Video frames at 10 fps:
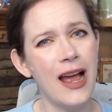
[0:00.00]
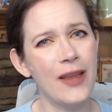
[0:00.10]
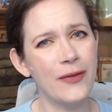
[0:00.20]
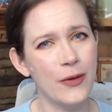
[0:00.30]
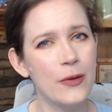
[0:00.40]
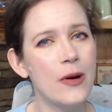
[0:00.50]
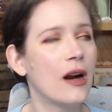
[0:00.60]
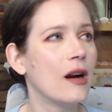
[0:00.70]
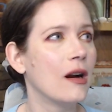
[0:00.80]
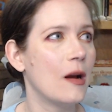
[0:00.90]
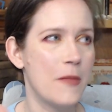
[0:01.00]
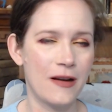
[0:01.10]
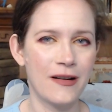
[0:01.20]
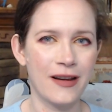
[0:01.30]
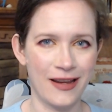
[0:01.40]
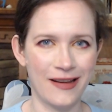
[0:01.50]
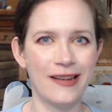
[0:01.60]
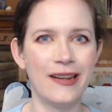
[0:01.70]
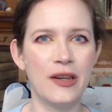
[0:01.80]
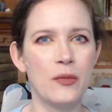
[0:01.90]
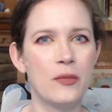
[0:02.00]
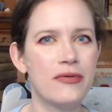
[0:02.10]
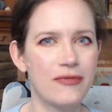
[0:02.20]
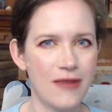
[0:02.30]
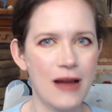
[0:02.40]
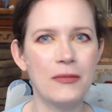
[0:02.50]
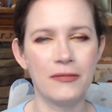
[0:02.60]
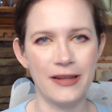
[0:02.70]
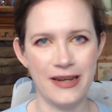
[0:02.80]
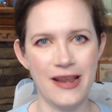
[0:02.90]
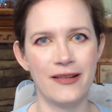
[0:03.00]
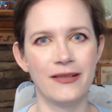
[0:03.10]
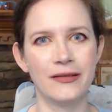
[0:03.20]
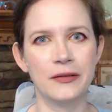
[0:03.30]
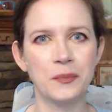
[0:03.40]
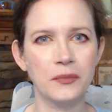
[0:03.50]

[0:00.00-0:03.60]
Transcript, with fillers: if you are American, you probably know.